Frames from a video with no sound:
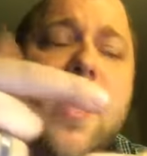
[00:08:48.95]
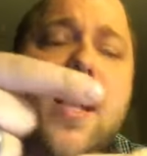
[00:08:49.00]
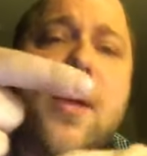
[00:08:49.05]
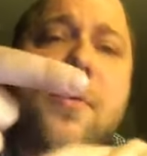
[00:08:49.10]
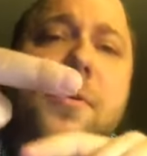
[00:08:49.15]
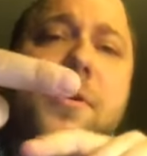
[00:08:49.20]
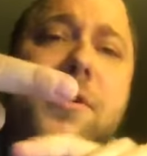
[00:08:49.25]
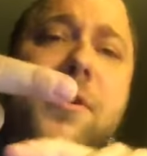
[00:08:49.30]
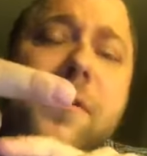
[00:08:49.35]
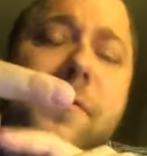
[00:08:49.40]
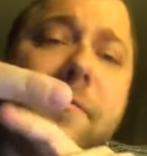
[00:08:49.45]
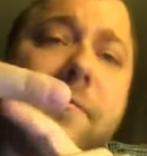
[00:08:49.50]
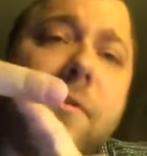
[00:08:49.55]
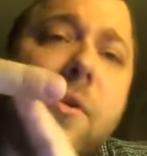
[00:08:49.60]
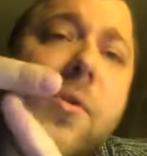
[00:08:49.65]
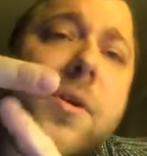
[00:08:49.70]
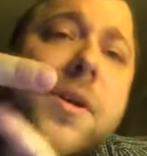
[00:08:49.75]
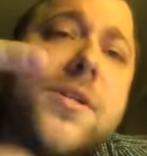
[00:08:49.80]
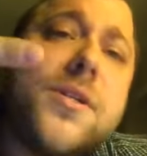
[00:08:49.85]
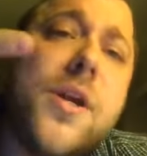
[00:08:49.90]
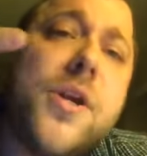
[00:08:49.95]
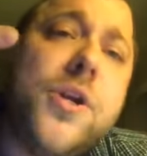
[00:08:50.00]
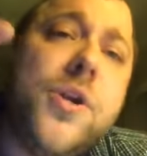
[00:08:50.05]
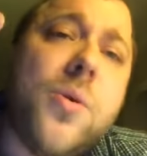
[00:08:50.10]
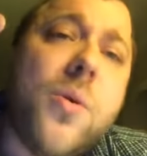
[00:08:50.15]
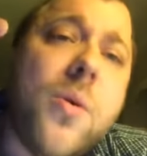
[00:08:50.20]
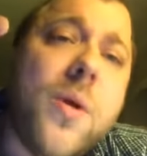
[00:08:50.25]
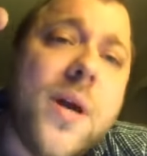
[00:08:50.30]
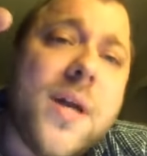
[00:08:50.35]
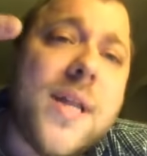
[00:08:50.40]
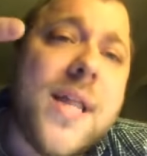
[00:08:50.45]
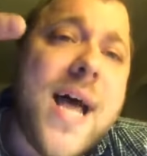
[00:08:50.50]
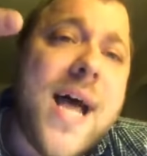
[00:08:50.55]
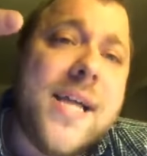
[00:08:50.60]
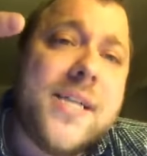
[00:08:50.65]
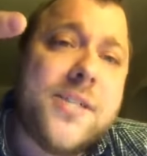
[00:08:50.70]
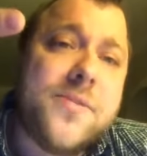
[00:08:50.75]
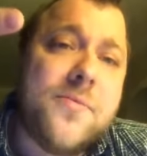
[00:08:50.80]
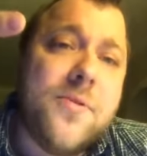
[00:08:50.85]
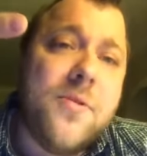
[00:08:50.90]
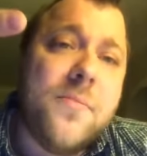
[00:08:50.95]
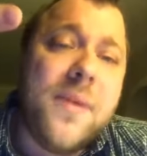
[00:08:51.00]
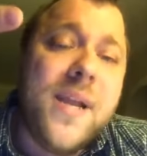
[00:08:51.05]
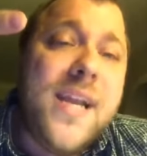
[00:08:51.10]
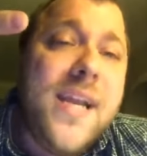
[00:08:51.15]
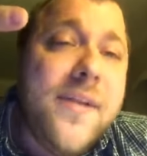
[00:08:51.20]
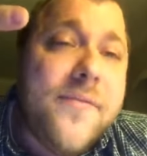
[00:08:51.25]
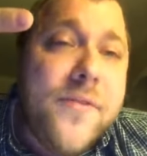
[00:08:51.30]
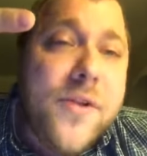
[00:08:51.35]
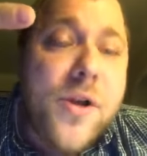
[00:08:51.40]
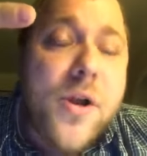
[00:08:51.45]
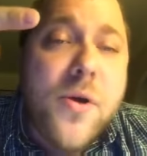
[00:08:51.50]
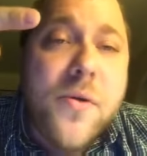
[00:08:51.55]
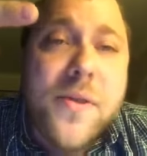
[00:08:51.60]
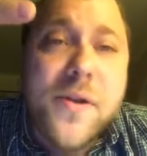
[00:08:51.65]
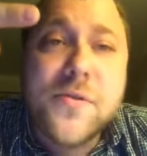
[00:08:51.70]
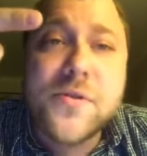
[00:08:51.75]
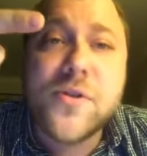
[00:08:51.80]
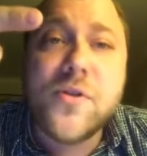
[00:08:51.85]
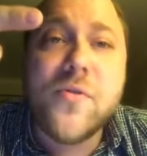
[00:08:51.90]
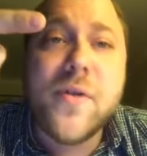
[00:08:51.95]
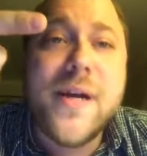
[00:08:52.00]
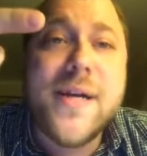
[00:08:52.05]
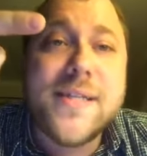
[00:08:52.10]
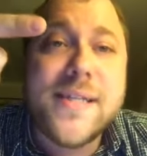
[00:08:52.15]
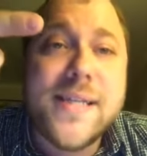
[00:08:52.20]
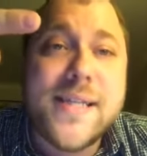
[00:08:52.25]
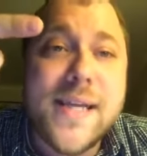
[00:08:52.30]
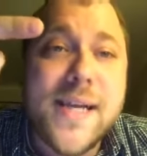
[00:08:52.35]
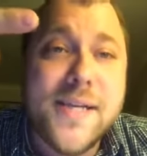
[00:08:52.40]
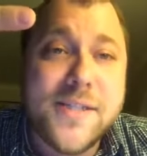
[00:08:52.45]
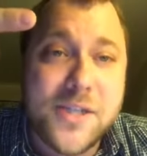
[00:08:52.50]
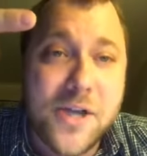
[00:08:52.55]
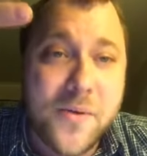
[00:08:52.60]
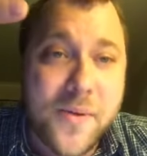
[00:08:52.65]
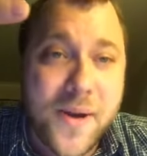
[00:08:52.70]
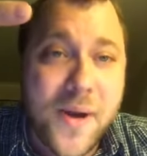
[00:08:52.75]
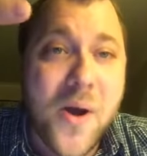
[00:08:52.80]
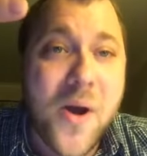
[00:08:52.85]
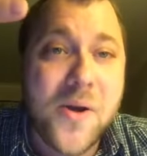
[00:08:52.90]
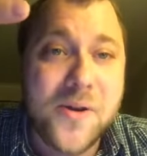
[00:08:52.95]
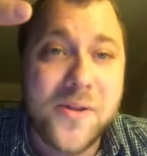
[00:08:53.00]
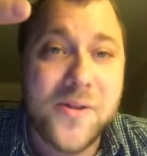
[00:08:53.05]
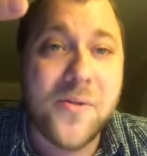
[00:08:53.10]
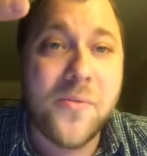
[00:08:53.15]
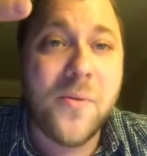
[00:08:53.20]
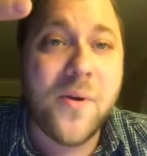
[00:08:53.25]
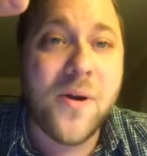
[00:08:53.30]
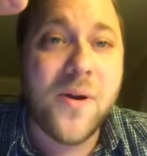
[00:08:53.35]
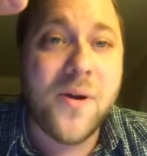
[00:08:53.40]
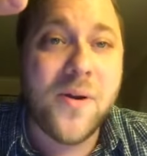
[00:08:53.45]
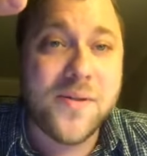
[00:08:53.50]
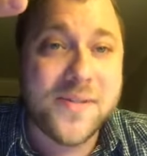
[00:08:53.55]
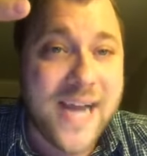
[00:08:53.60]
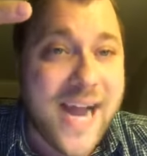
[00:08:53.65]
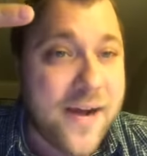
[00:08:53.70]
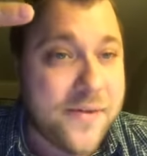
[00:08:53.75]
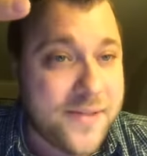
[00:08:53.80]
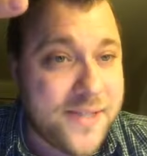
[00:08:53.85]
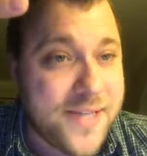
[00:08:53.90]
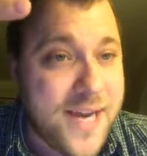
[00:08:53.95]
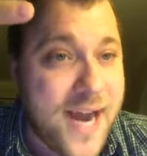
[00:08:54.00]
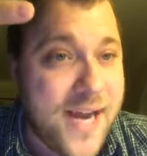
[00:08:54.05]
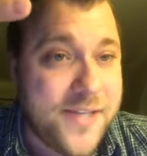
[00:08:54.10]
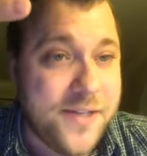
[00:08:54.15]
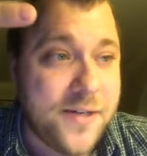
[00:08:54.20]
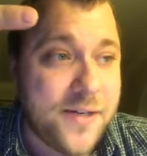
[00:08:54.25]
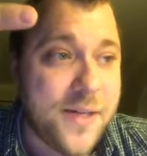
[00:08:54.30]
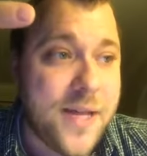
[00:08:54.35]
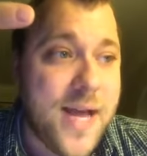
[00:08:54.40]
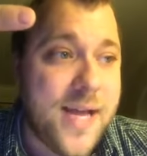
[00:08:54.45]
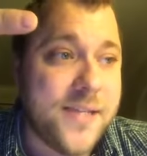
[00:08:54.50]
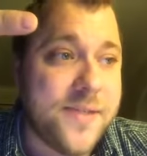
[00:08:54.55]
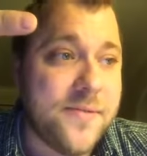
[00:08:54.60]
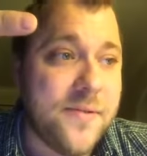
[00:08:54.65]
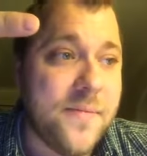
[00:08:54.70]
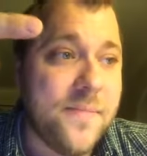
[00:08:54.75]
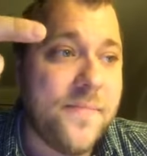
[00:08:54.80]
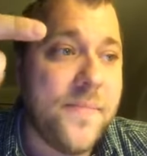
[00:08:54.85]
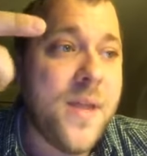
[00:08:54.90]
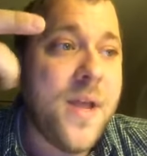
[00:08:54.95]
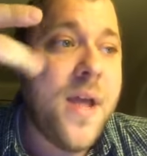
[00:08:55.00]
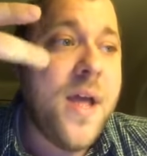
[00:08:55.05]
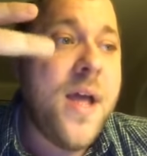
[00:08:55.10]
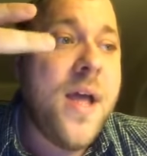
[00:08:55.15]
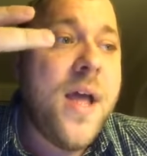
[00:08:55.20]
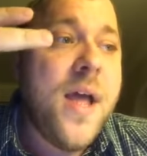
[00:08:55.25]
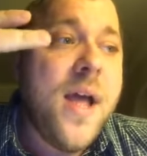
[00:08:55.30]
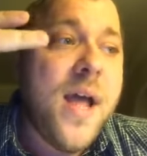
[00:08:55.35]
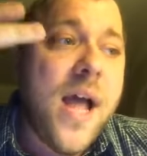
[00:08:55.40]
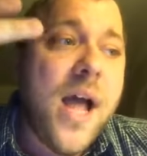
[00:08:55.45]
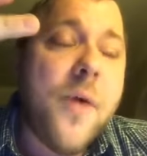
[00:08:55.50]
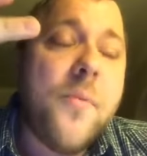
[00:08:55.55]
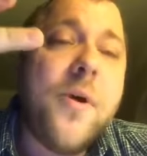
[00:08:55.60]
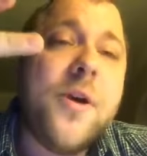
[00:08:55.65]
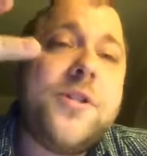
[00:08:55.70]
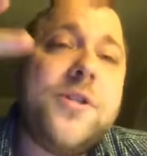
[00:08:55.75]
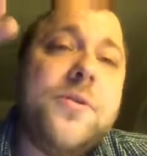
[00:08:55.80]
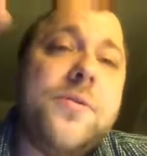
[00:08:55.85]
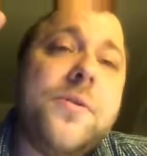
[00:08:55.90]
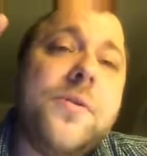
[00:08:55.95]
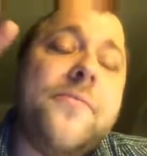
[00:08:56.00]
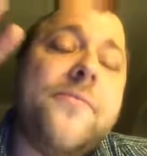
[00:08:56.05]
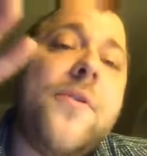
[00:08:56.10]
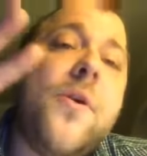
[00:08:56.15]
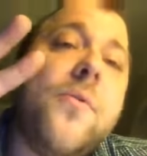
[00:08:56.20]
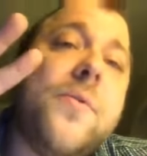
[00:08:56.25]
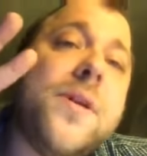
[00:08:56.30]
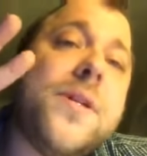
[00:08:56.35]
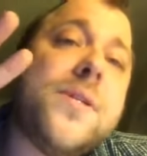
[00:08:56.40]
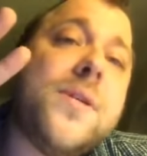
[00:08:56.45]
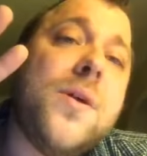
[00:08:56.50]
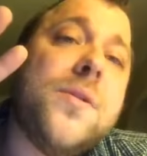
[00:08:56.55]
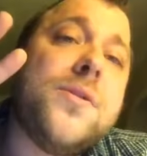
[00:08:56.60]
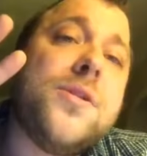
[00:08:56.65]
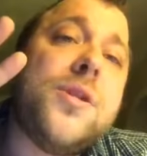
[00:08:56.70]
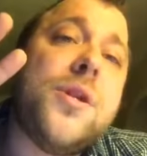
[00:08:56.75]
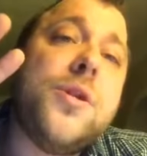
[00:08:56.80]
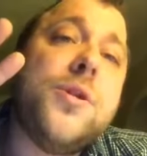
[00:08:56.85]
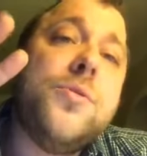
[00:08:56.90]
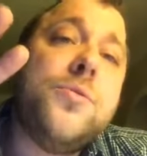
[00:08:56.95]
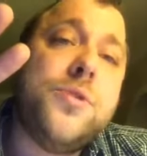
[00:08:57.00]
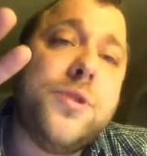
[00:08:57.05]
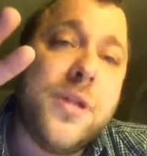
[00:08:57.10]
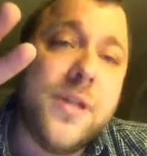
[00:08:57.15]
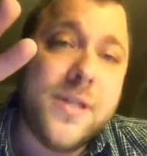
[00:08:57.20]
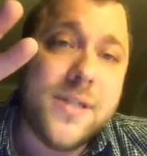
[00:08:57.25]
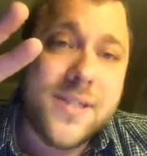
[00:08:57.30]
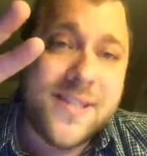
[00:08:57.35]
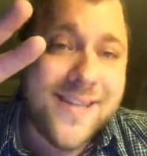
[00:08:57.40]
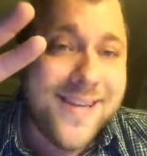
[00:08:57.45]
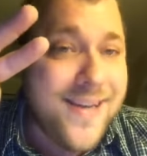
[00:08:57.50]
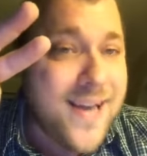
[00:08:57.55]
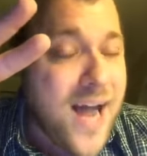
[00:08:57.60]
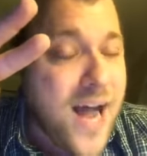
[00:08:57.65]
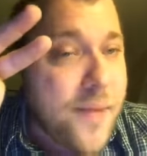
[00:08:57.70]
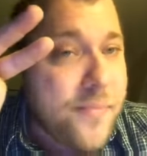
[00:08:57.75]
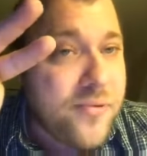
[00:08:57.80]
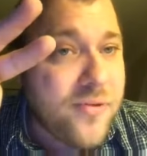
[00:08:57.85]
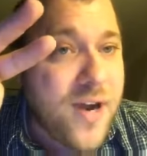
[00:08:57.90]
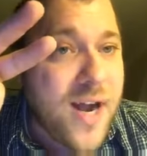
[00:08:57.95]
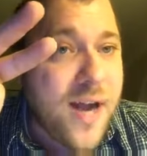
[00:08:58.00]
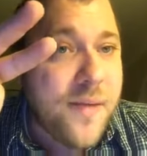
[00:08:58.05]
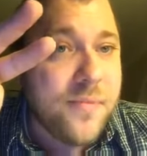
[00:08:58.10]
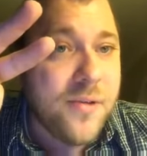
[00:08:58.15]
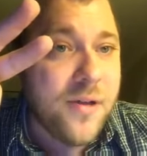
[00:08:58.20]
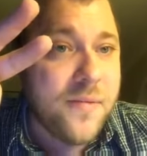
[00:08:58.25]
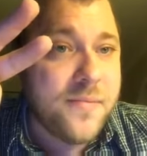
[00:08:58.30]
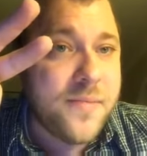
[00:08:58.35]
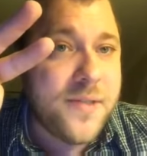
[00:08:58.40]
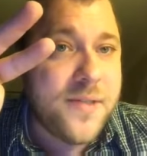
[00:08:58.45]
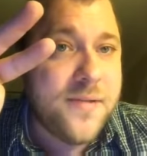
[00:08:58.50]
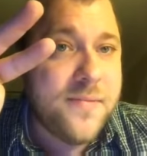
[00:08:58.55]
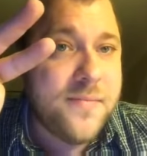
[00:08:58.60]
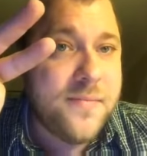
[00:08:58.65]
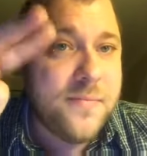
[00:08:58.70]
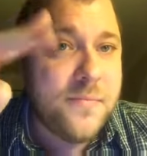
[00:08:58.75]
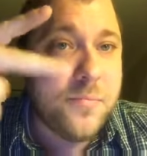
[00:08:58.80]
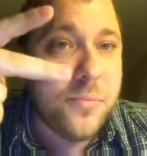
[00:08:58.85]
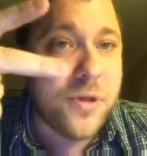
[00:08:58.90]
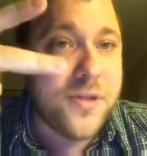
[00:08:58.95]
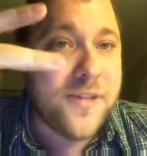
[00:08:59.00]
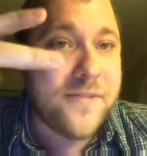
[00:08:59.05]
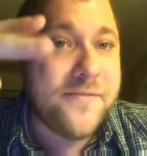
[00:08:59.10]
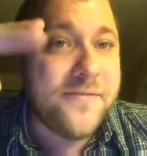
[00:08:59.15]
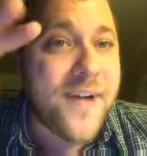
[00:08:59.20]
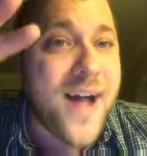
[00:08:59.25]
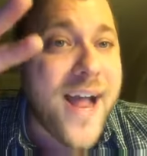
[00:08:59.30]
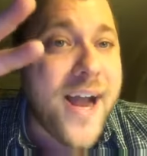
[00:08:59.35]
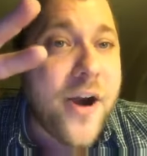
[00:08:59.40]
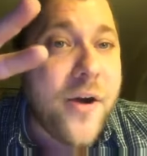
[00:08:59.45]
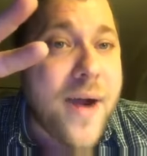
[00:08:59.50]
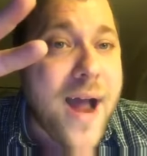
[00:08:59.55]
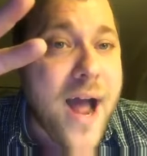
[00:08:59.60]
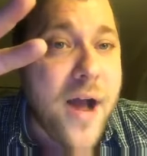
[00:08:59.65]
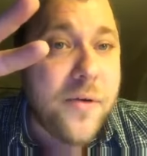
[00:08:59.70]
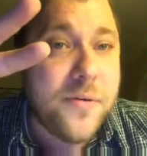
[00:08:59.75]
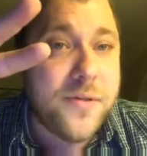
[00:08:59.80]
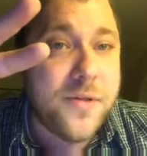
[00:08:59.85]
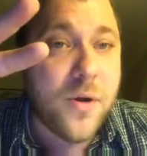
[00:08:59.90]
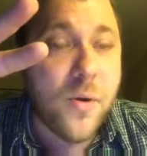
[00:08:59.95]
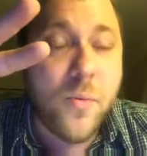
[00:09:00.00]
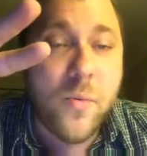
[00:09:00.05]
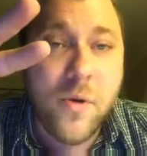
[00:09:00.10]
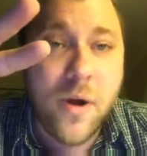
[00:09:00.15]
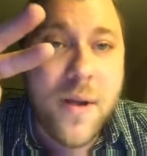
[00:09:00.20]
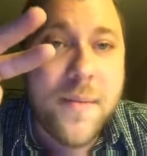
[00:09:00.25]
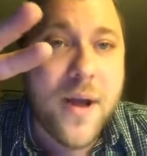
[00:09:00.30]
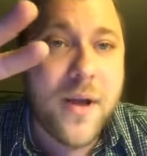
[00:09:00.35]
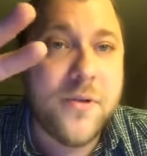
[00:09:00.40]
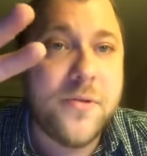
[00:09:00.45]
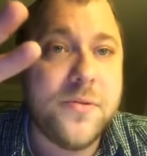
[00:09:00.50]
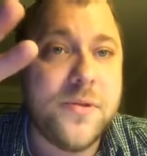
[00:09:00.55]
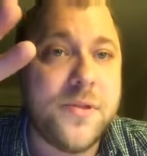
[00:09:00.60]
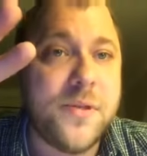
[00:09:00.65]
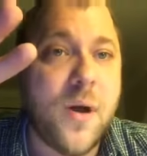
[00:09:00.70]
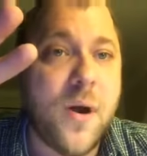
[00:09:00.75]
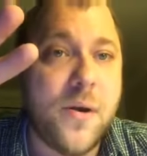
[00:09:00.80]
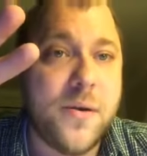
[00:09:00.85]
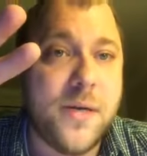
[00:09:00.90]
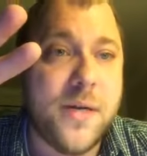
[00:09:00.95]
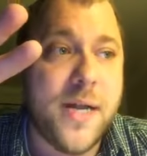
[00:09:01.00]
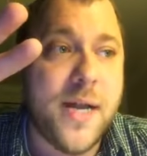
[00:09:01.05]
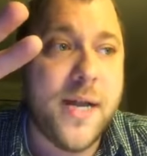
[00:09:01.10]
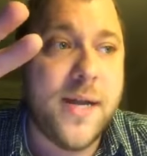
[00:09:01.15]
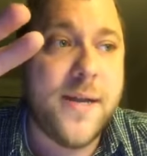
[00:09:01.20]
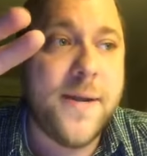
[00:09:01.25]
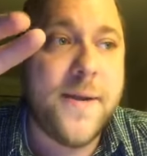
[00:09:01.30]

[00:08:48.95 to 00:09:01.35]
I want you to focus on your classroom, even though there's crazy things going on in the world outside your classroom. I want you to focus on solutions, not problems. Put the fire out. Don't worry about who started it.